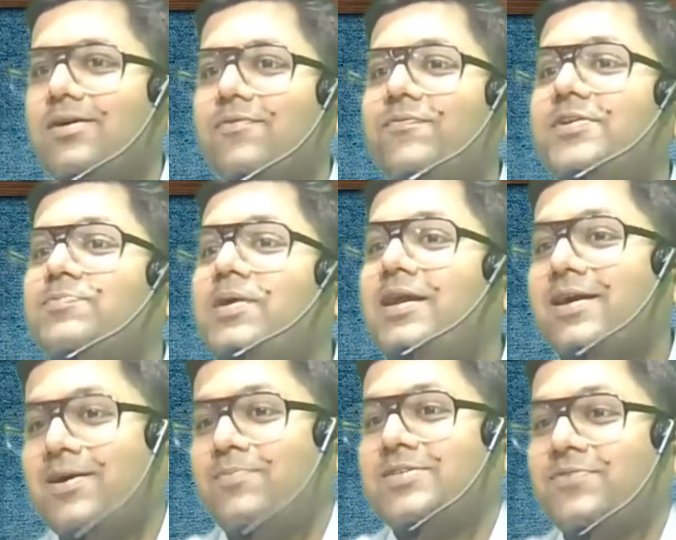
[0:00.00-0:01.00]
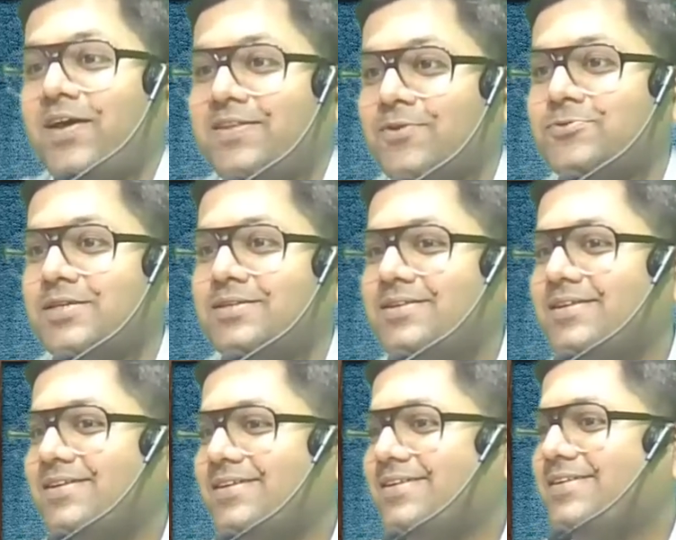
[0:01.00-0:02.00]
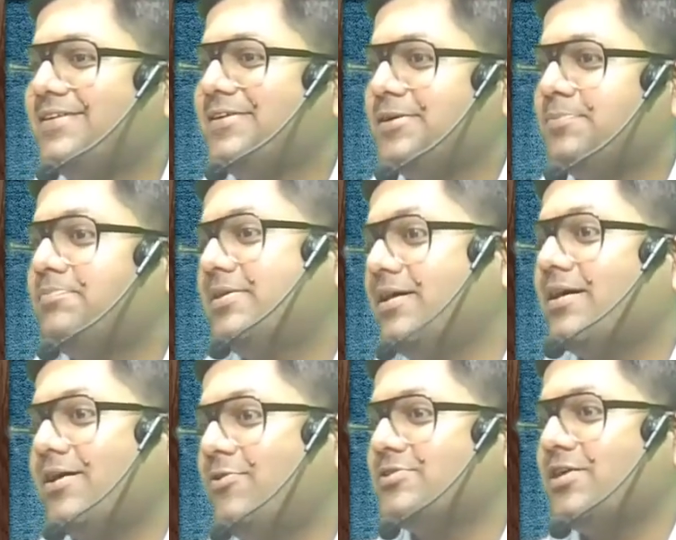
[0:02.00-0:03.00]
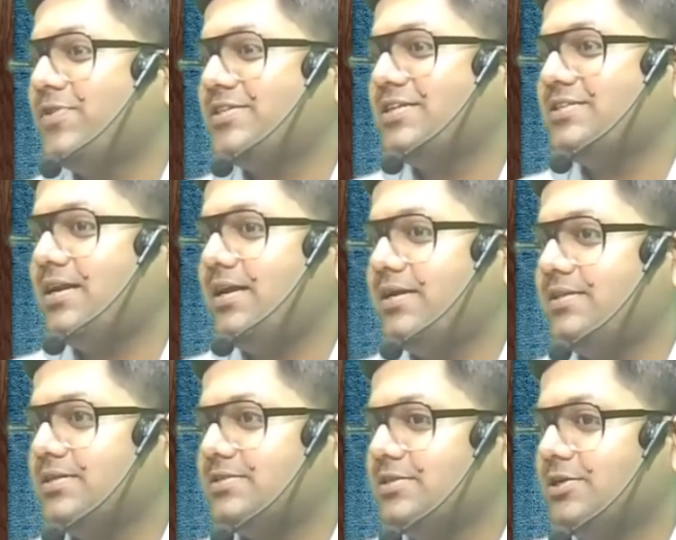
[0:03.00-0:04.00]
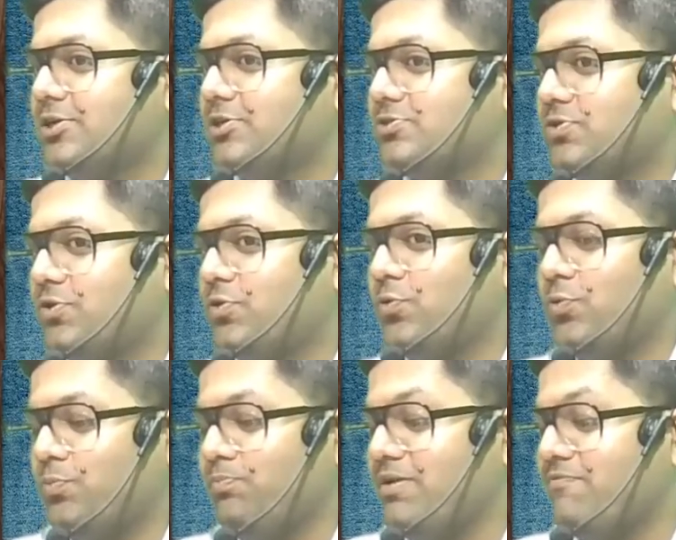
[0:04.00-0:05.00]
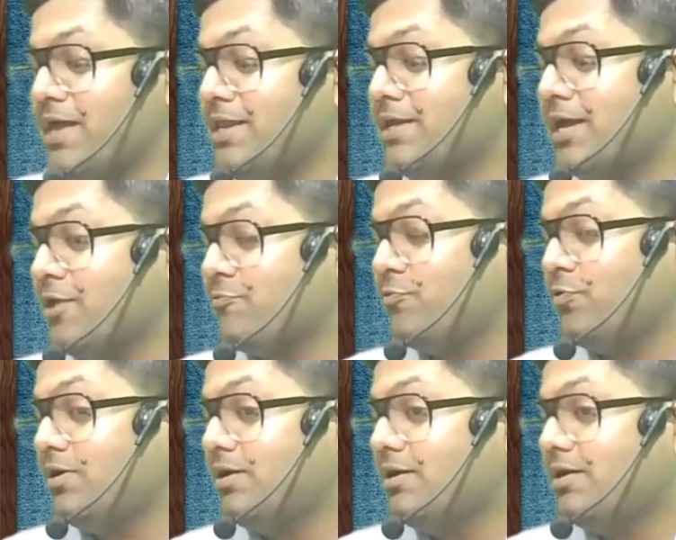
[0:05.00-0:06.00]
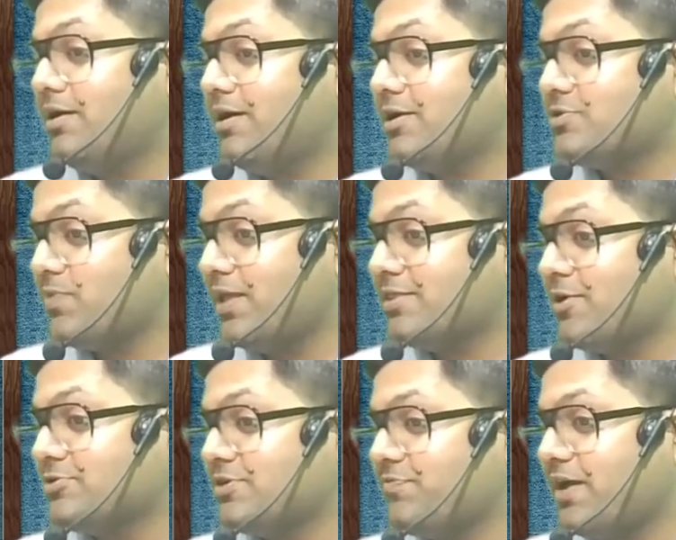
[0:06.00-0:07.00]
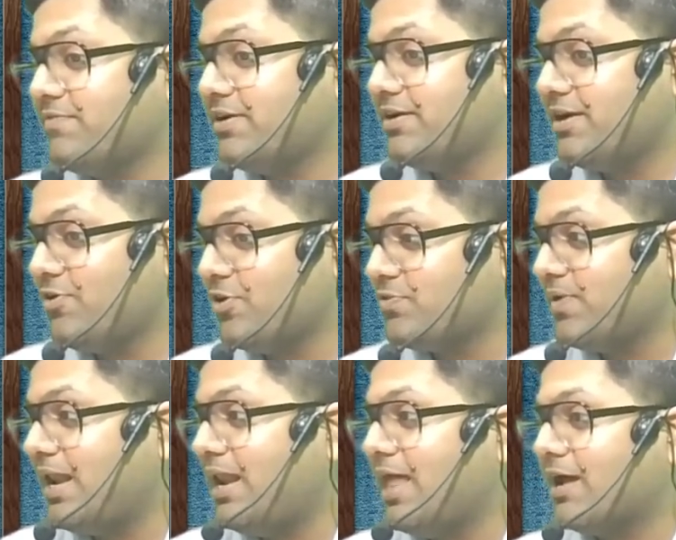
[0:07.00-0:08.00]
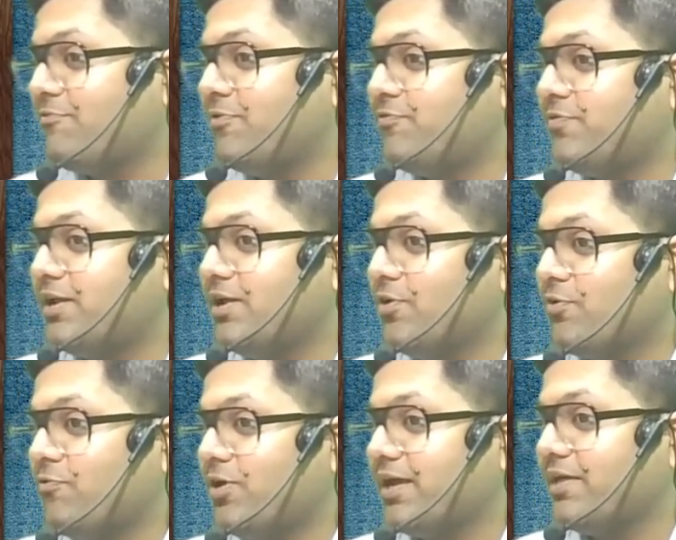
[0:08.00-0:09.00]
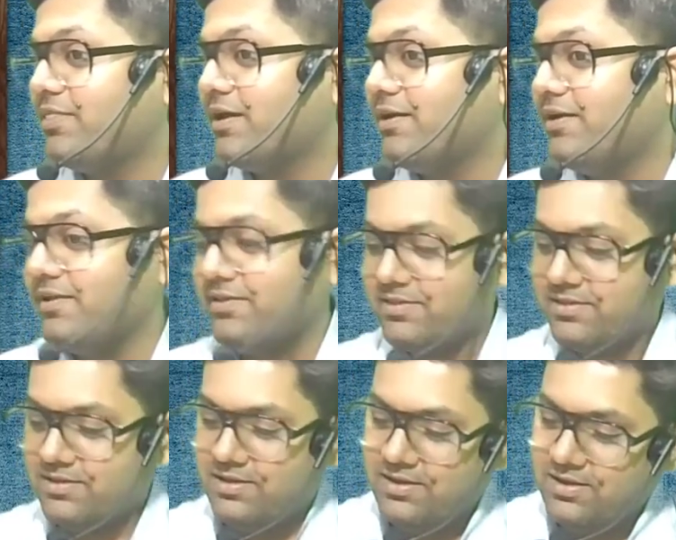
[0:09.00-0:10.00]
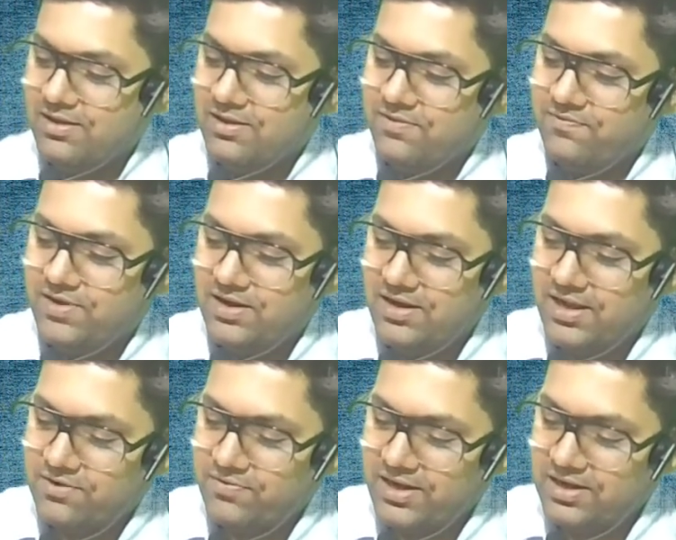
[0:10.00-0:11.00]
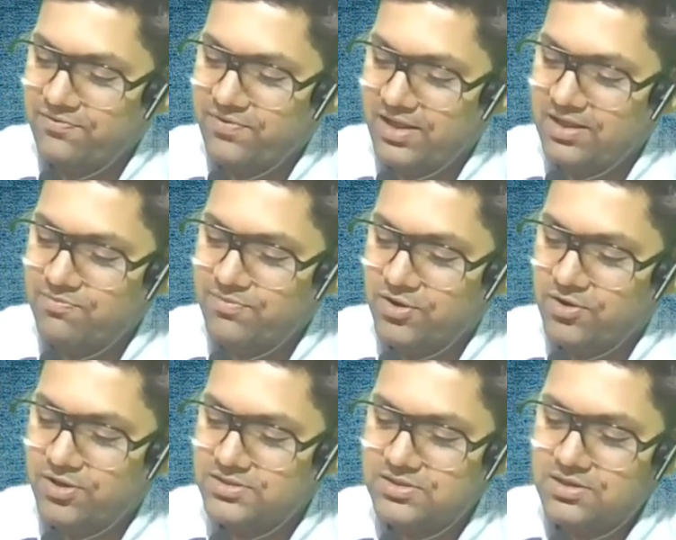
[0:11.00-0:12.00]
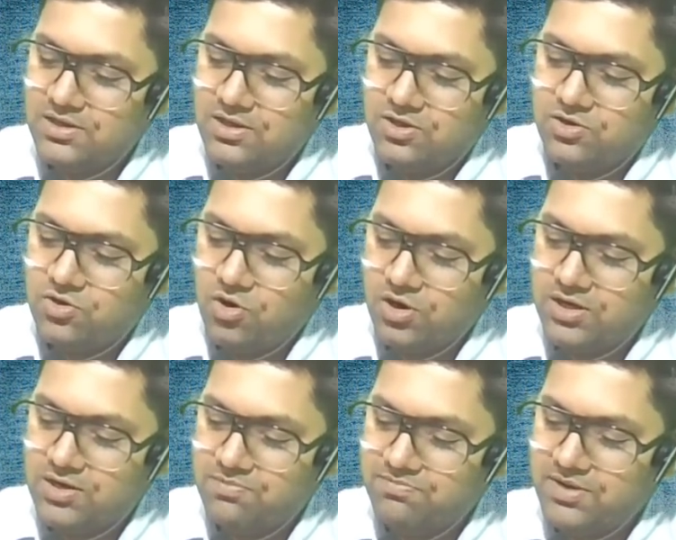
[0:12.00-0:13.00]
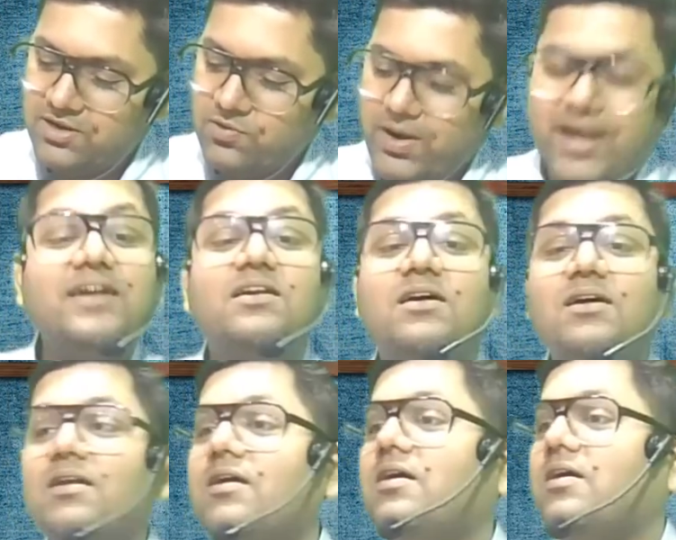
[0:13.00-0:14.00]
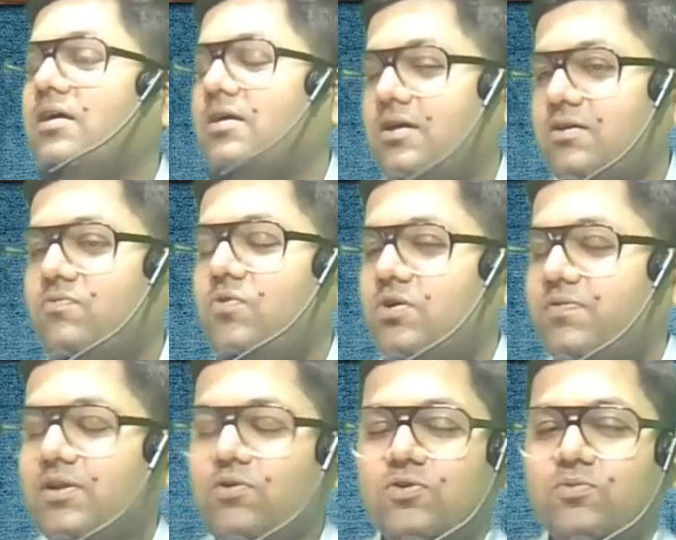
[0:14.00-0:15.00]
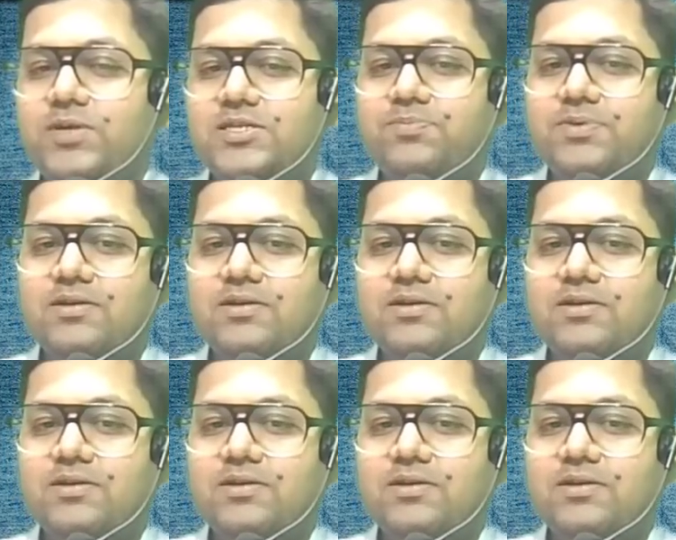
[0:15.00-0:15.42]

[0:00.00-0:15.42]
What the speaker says: Which building comes in 5,000? But the accounts ka questions are like this. So you be very careful. It is 12,500 or 12 lakh 50 or what exactly it is. 1 lakh 25 because wrong number you enter, vote will go to BJP.